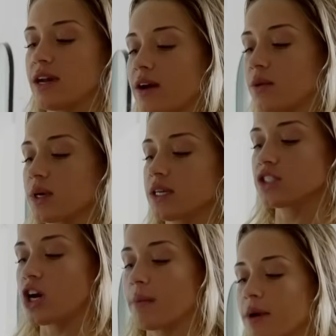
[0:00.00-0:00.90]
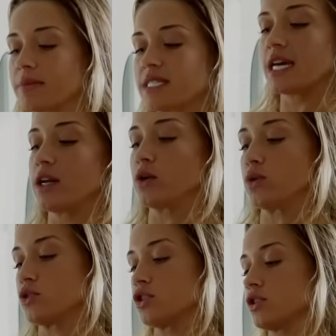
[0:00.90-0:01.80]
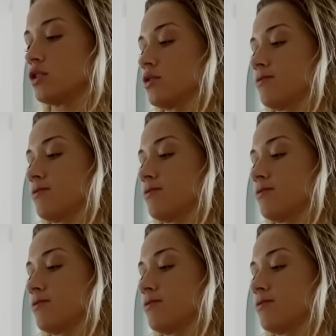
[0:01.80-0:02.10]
now we're gonna chop up potatoes.